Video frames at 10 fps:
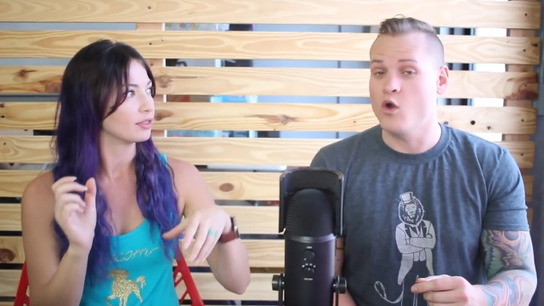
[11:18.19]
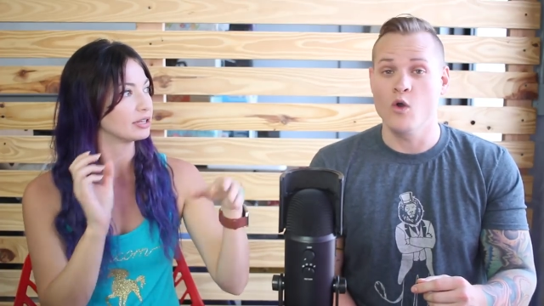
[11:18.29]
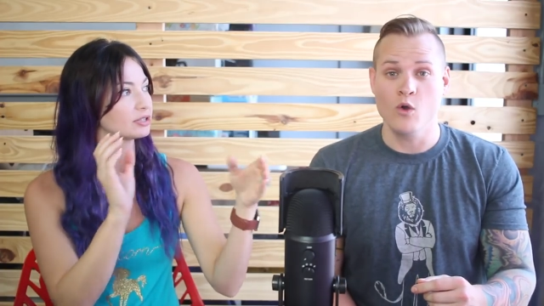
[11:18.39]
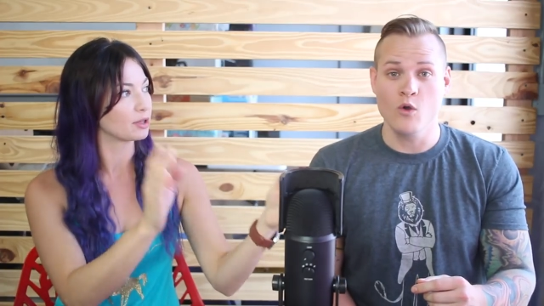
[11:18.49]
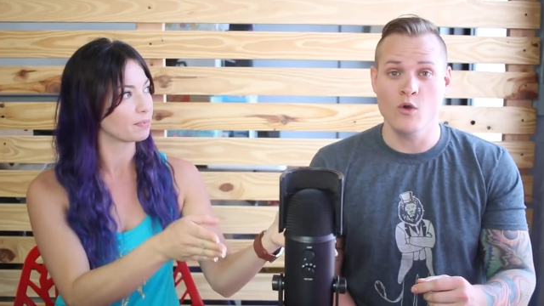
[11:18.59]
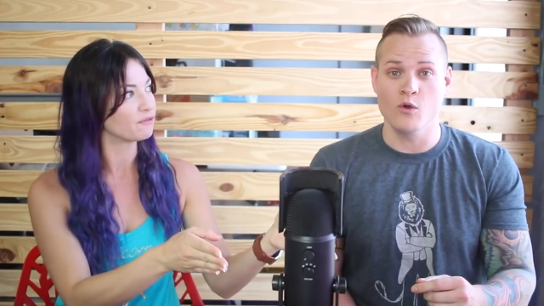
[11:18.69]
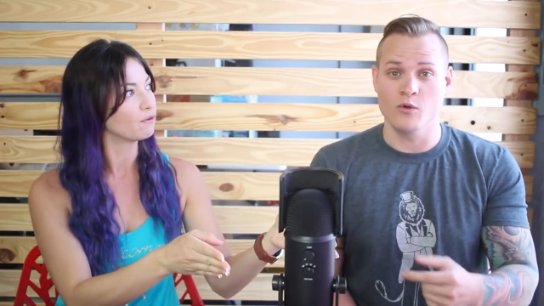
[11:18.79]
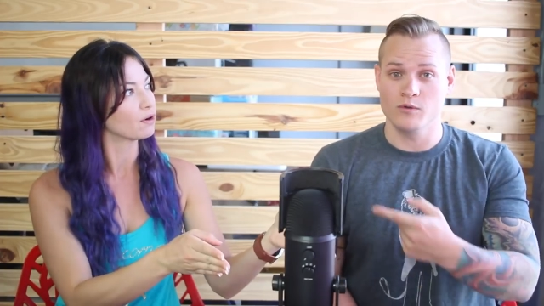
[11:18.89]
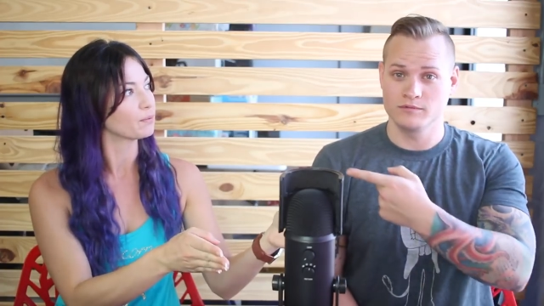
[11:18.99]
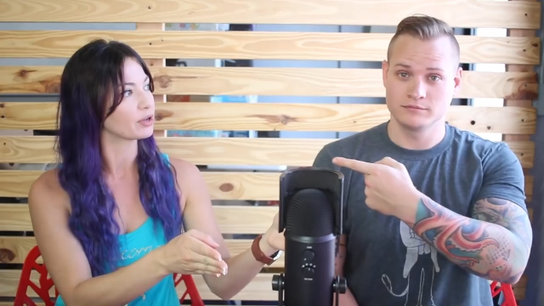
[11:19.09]
Speaker 1: This, the
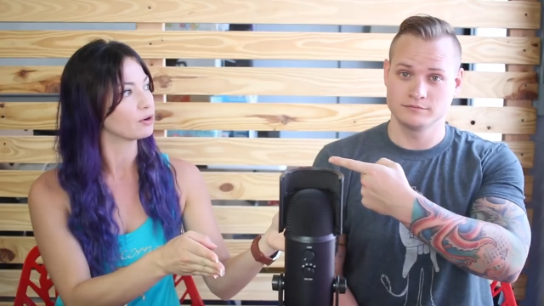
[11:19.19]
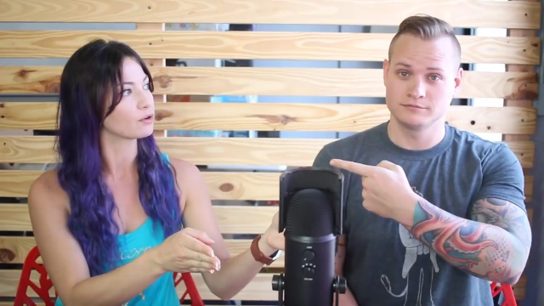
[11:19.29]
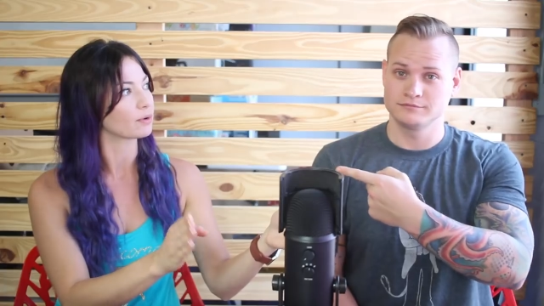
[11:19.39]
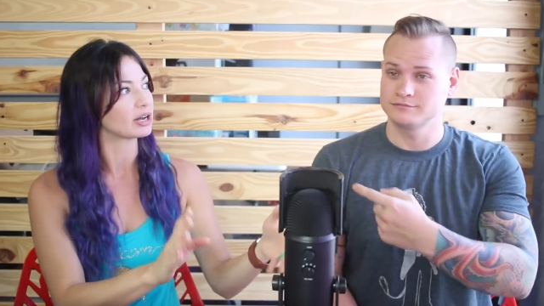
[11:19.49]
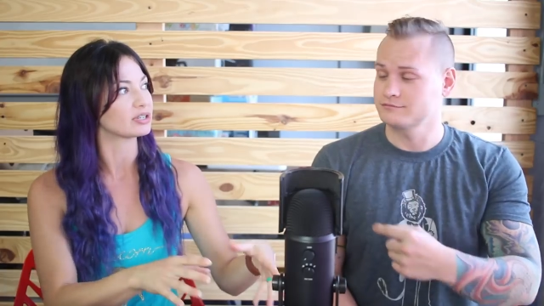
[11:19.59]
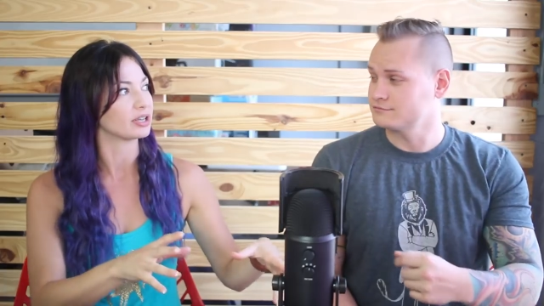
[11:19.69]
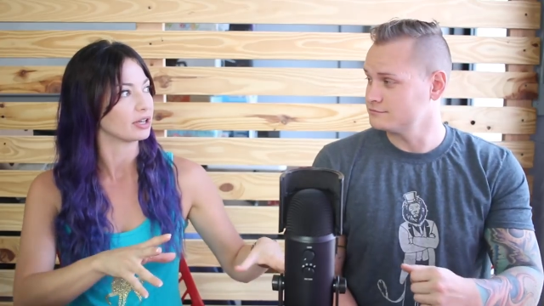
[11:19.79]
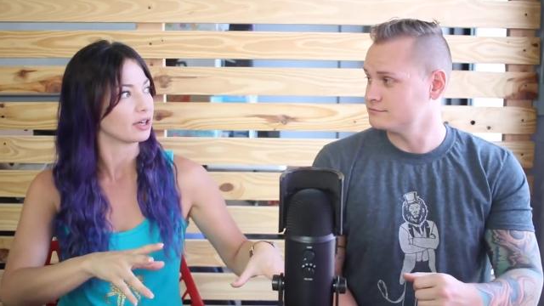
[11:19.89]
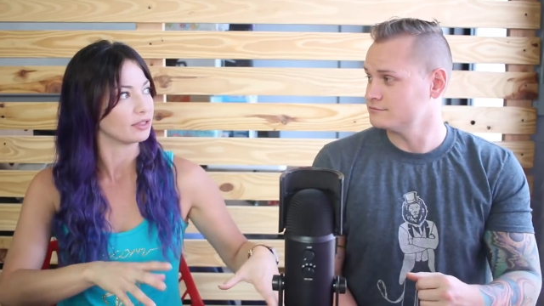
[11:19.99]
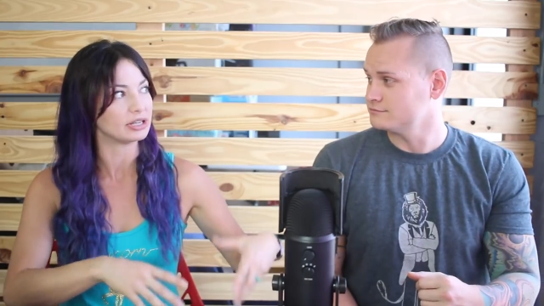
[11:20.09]
before we go garage
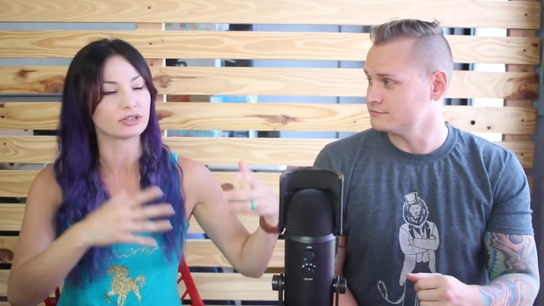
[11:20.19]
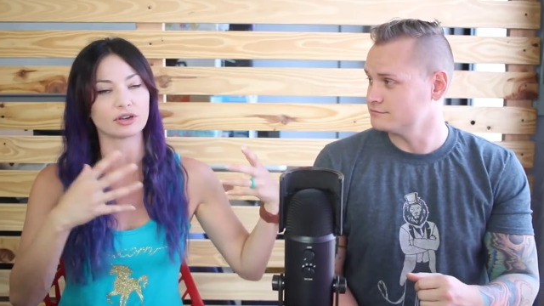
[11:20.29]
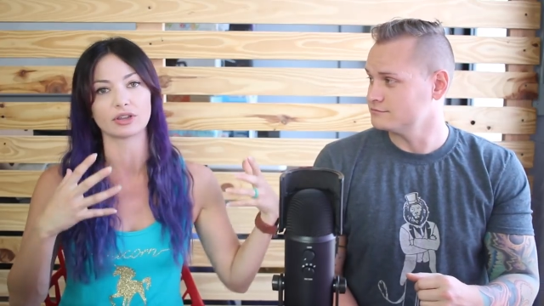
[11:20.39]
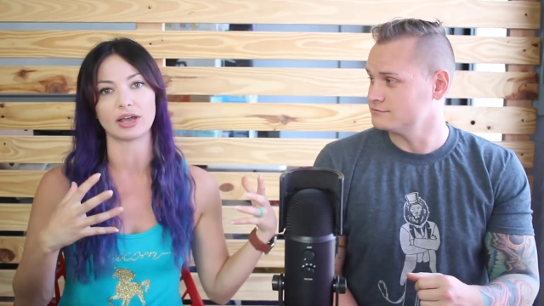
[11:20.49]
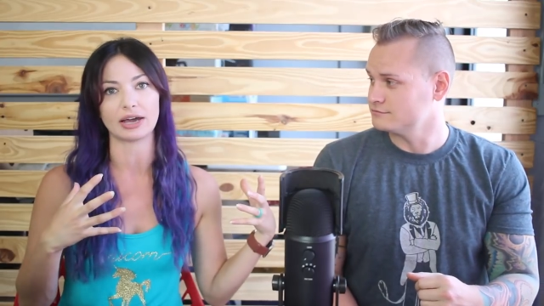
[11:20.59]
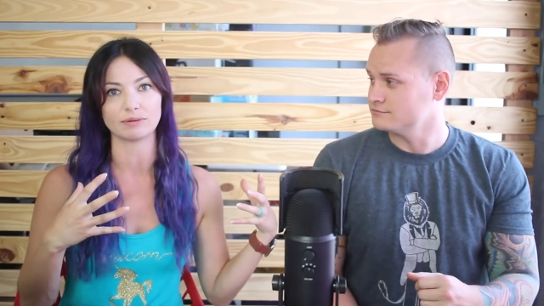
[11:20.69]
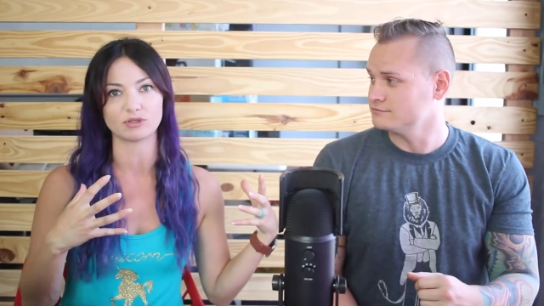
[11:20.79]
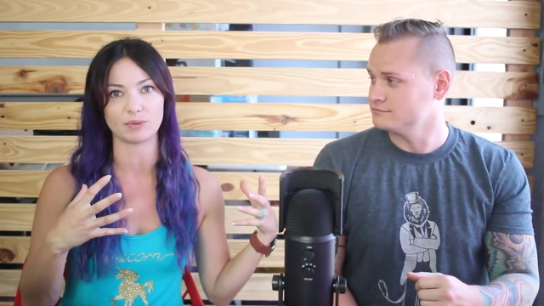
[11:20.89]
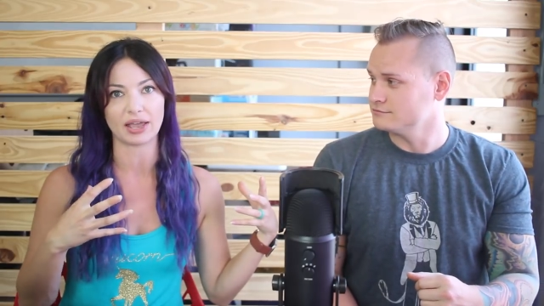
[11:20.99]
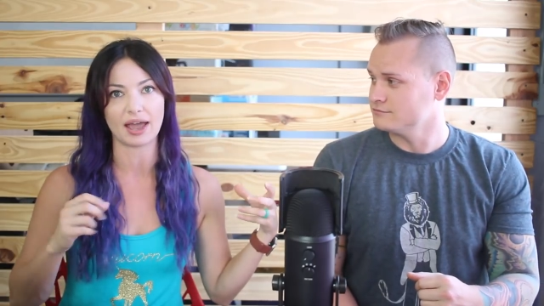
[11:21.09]
selling and these are the
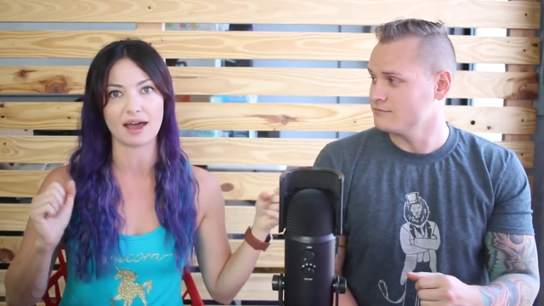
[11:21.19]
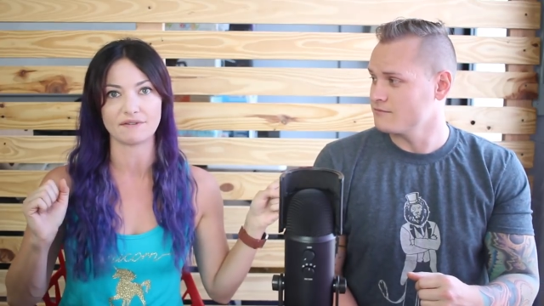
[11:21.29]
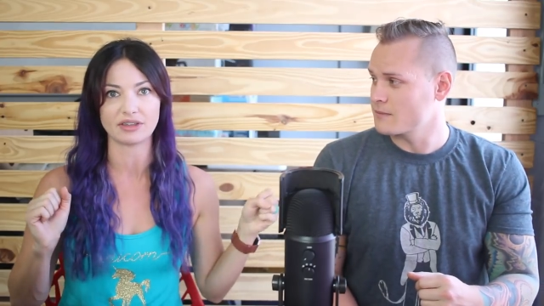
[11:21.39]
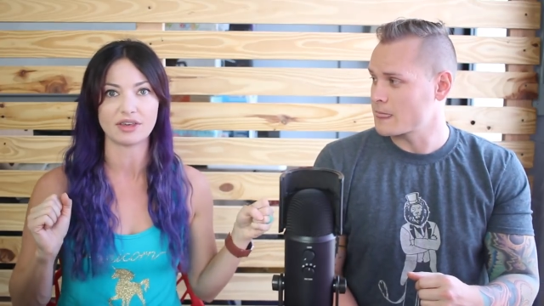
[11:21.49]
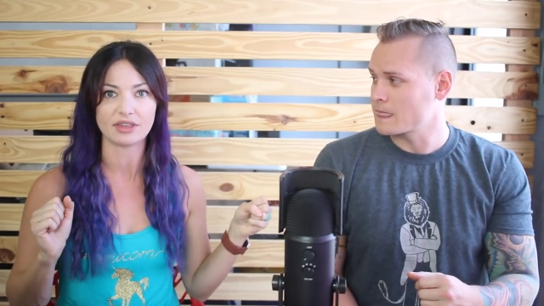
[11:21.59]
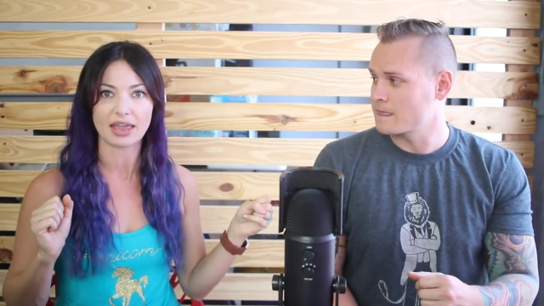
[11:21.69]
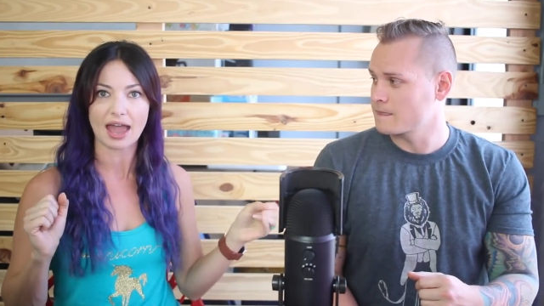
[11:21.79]
items we have, and then the